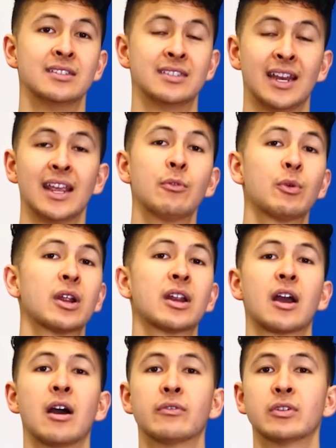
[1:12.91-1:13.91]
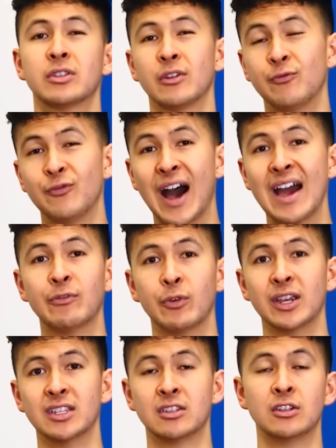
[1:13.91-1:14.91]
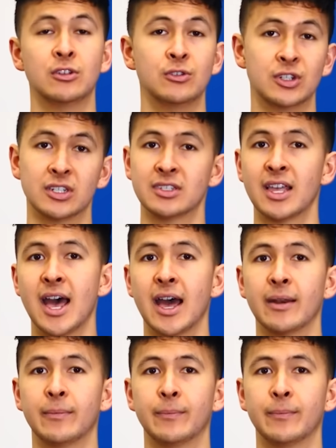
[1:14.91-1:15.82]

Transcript: Today we're going to cover the 5 ways to do just that.